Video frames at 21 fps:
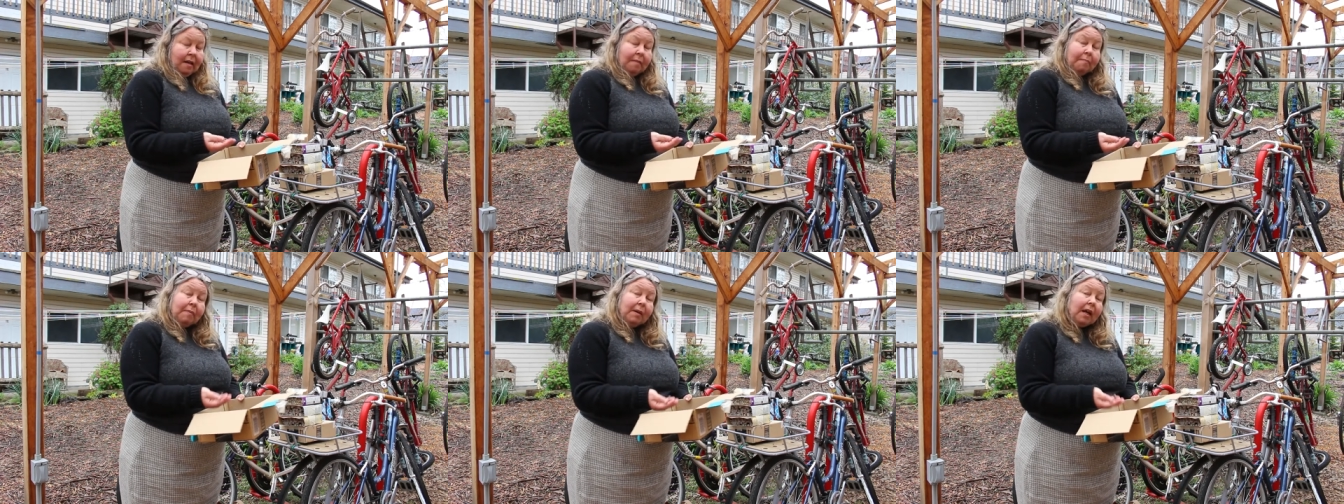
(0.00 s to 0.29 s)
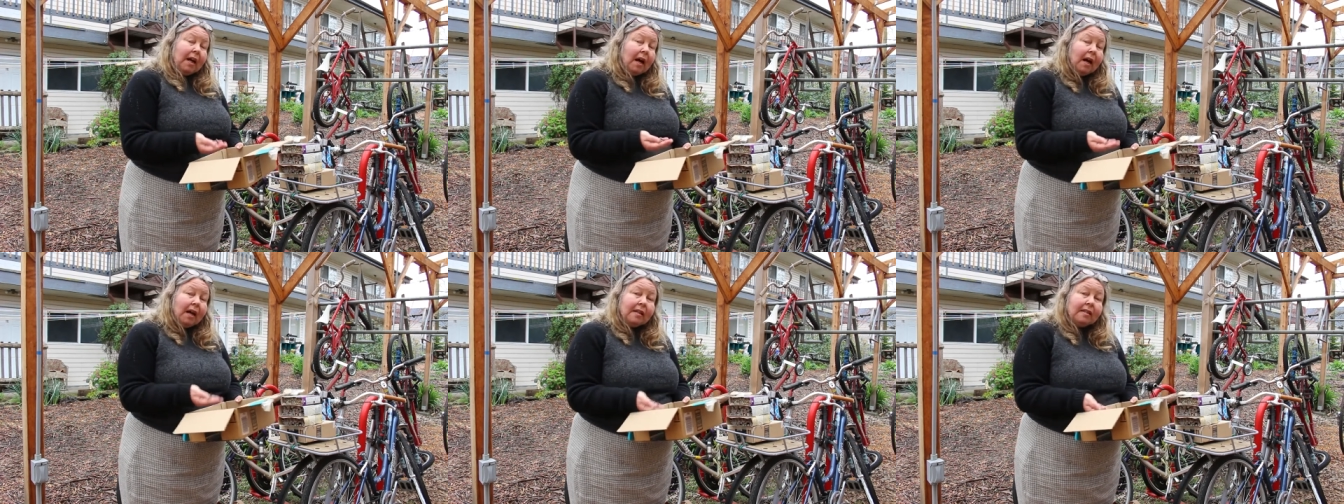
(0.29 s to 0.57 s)

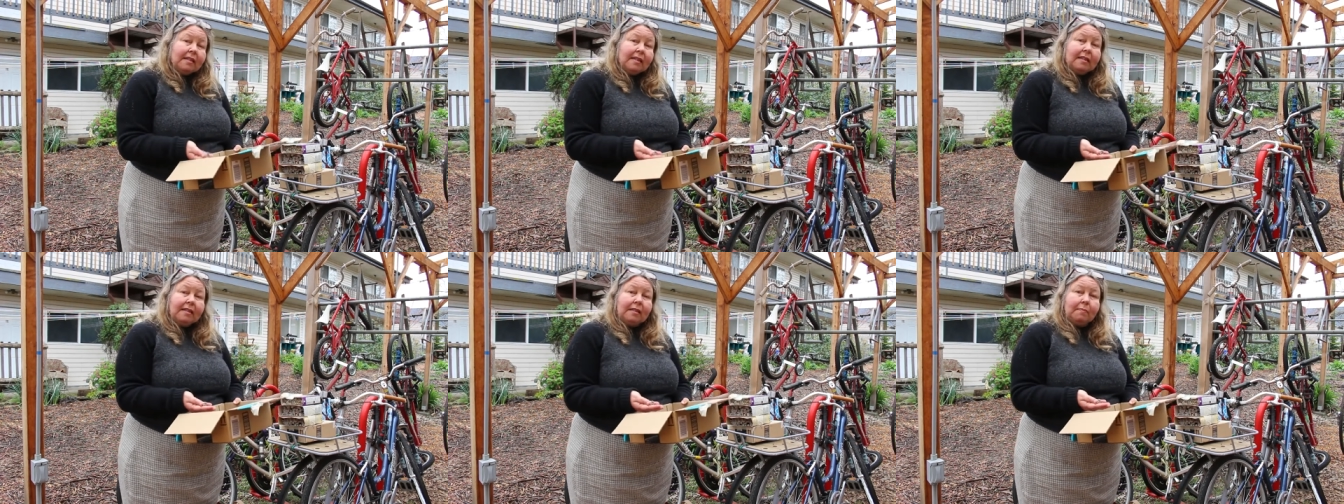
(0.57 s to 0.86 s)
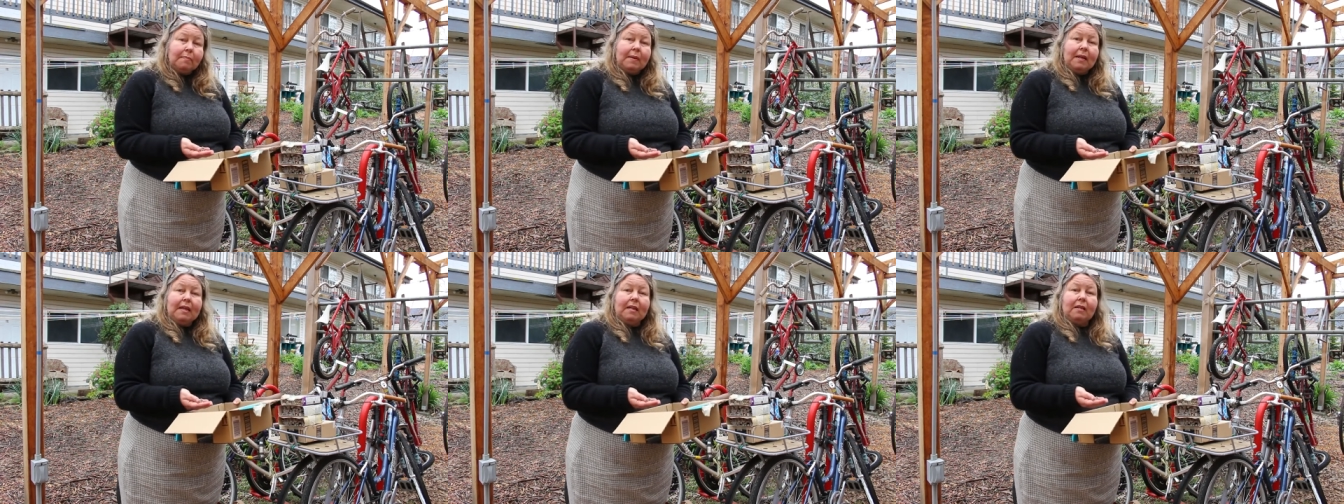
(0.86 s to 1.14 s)
because these
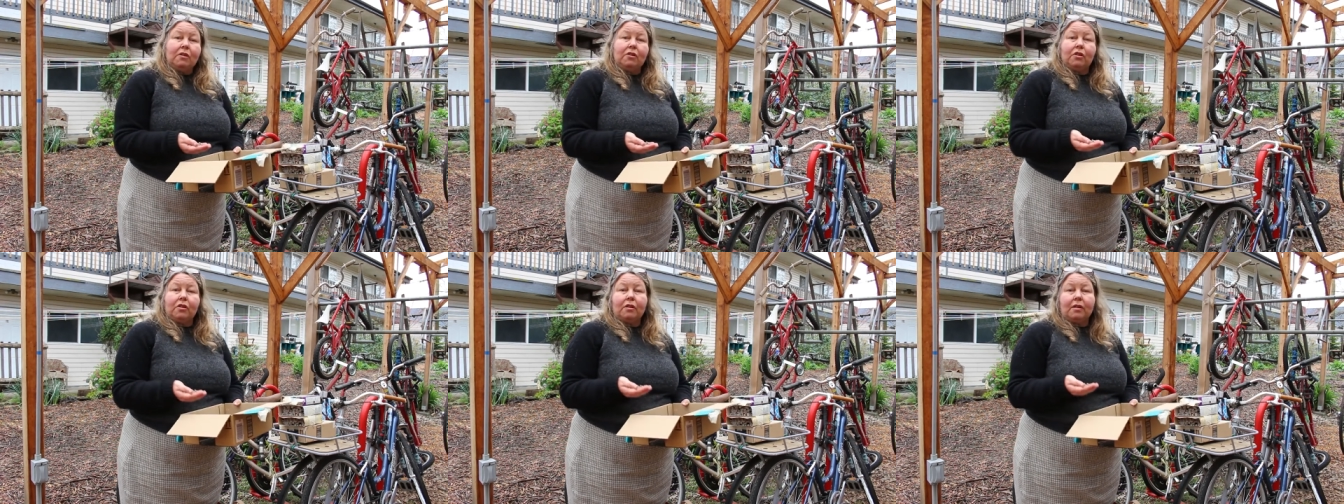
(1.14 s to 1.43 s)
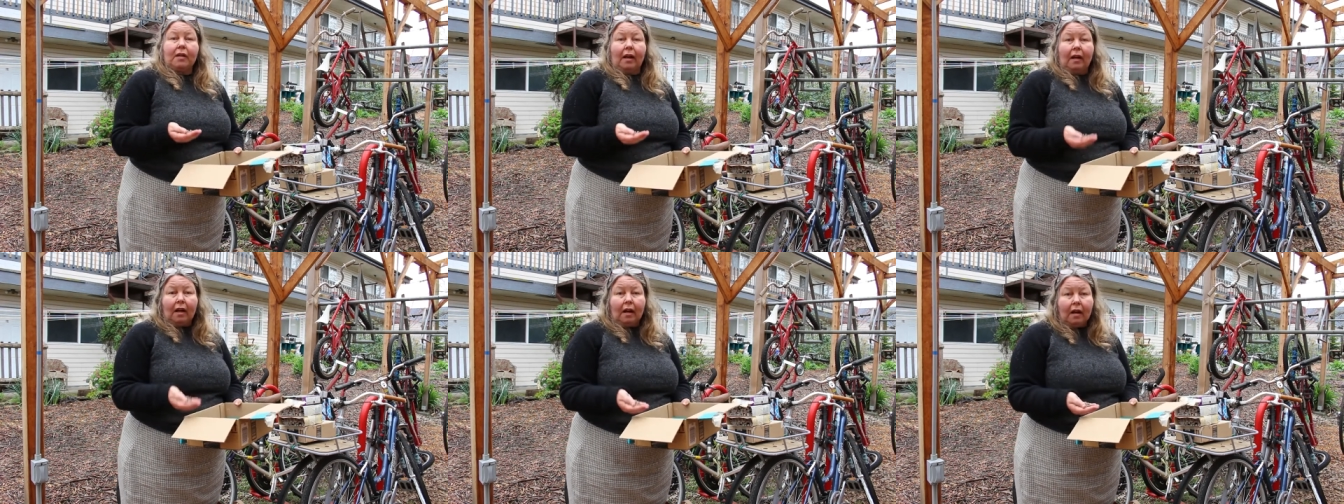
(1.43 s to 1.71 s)
bees,
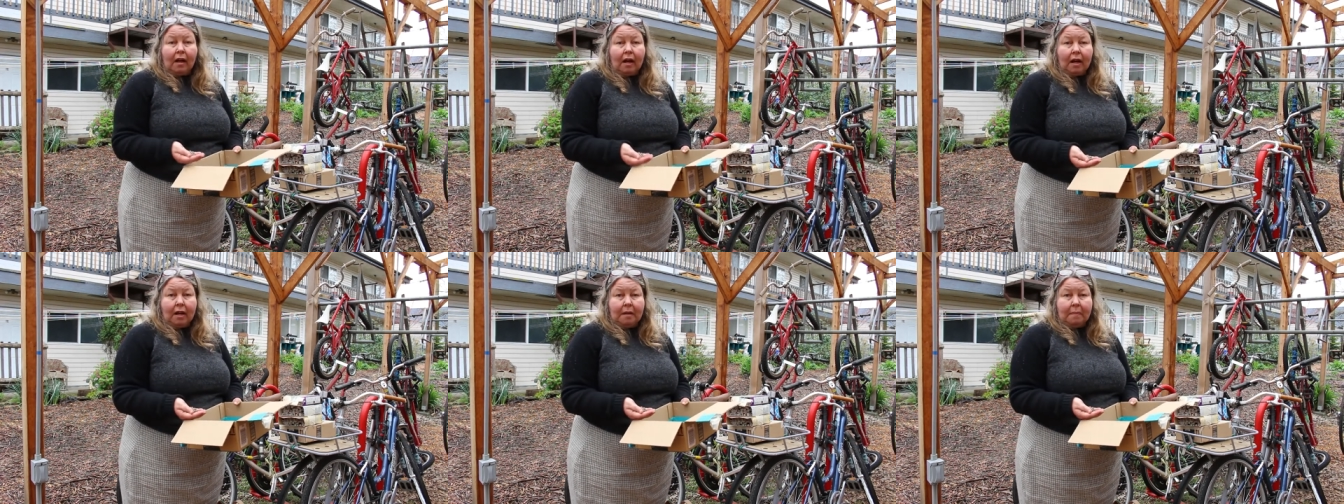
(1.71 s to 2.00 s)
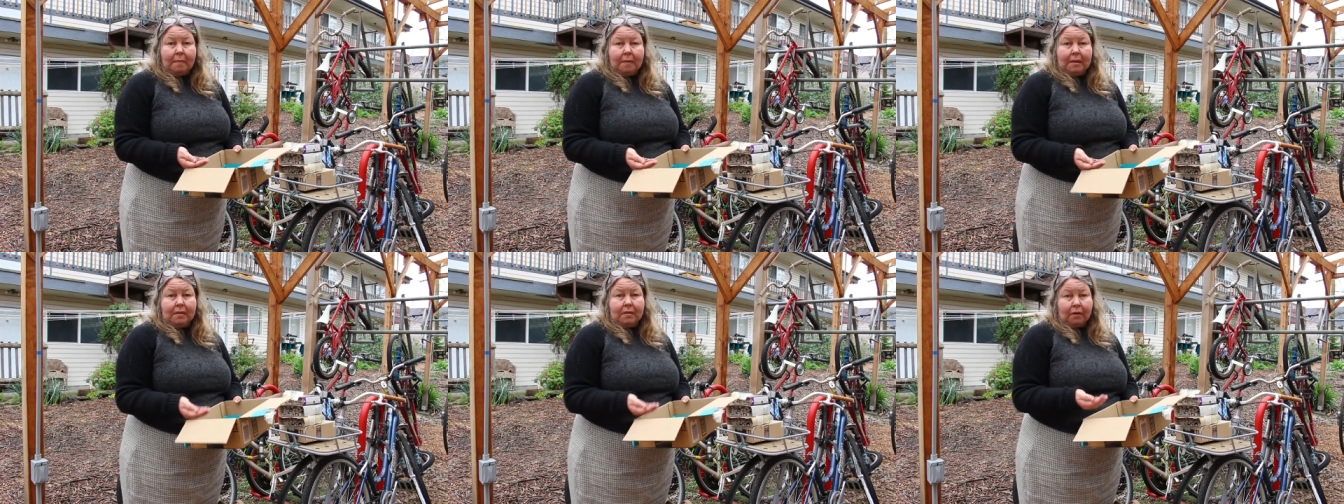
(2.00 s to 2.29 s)
just like our
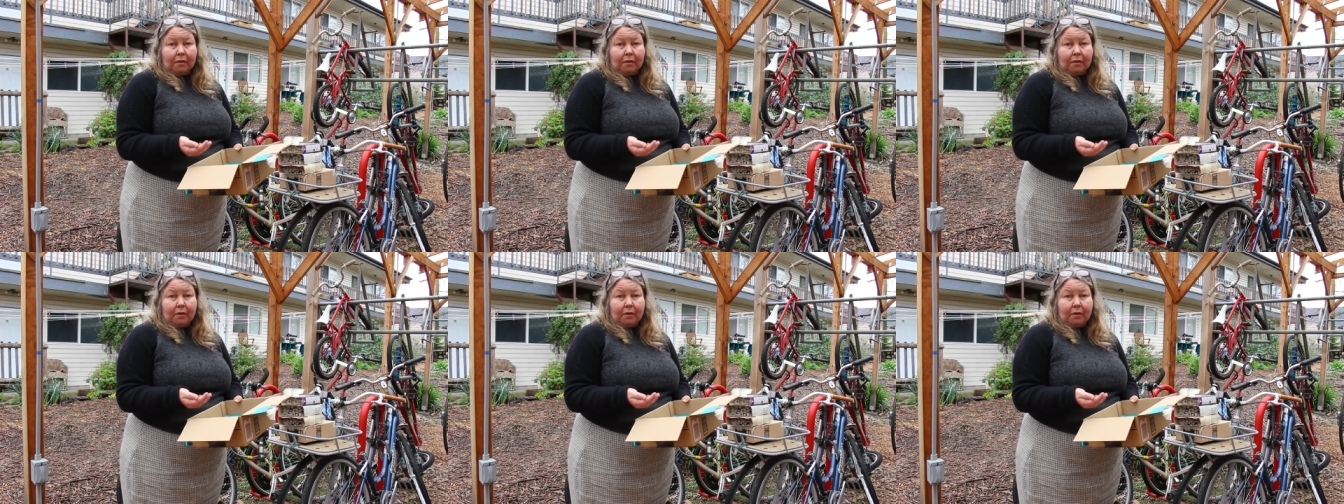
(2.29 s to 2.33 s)
honeybees,